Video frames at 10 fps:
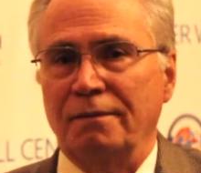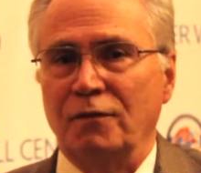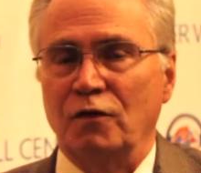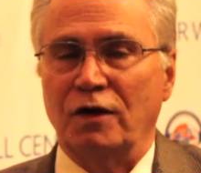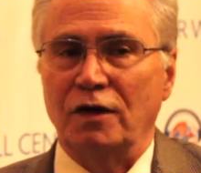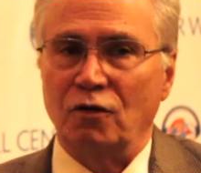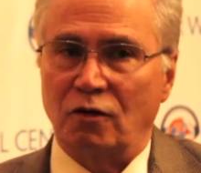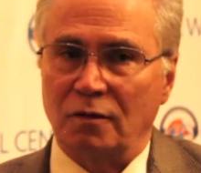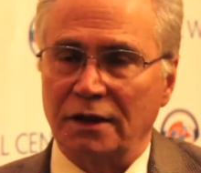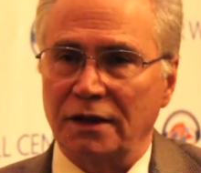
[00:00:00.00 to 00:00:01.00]
You've got
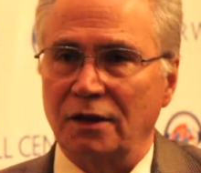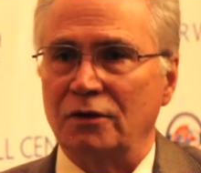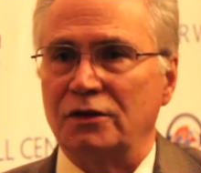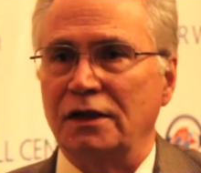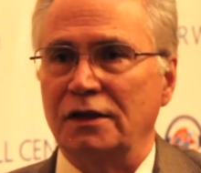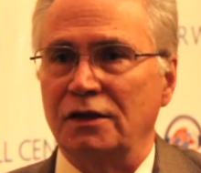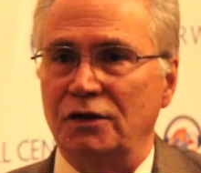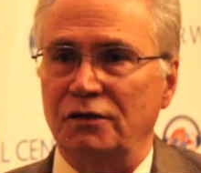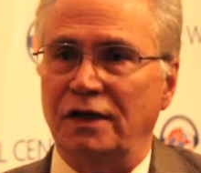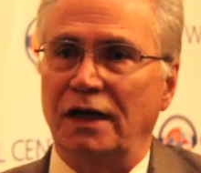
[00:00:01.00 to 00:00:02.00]
normal egos and then
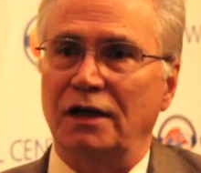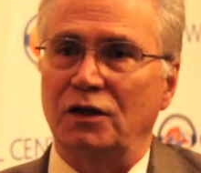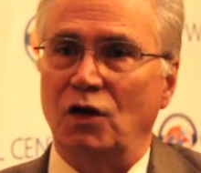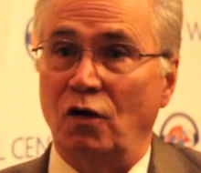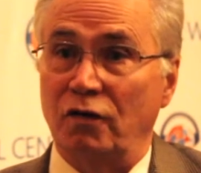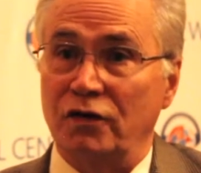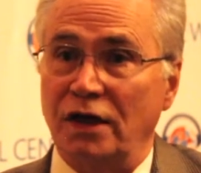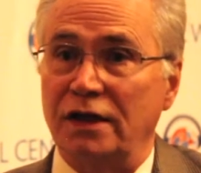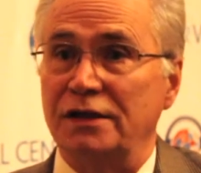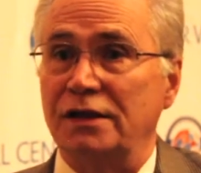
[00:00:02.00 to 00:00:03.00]
you've got
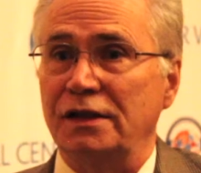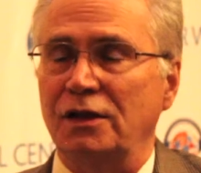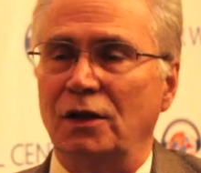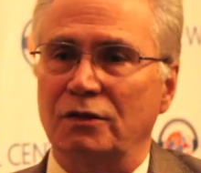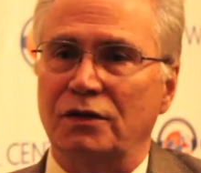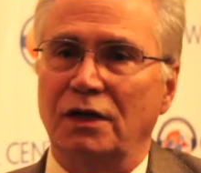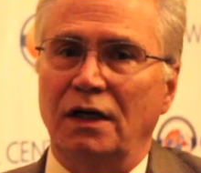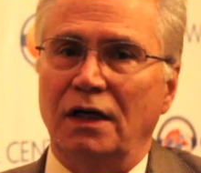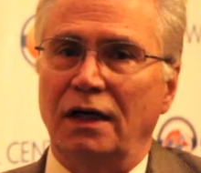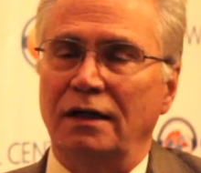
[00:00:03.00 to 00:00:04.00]
oversized egos,
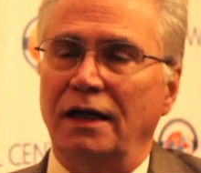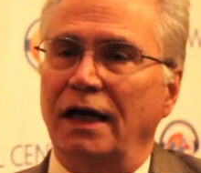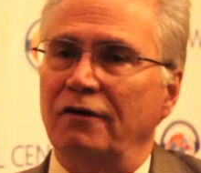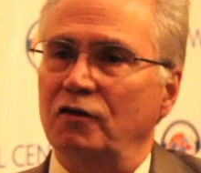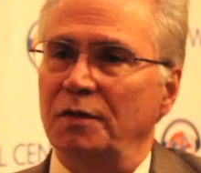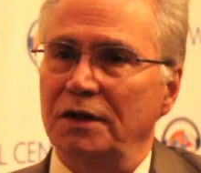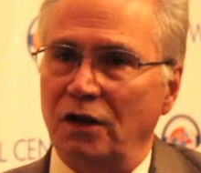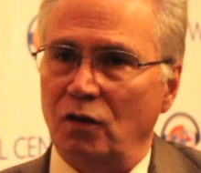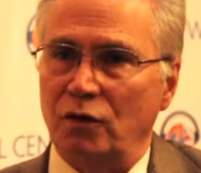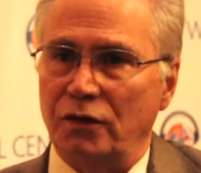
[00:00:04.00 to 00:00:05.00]
and they have to be
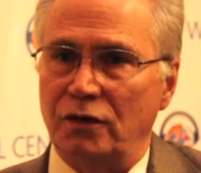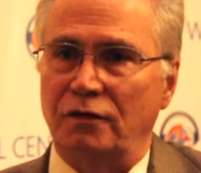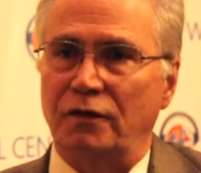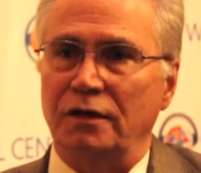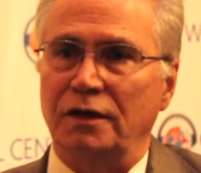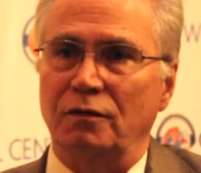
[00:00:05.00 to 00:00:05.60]
dealt with differently.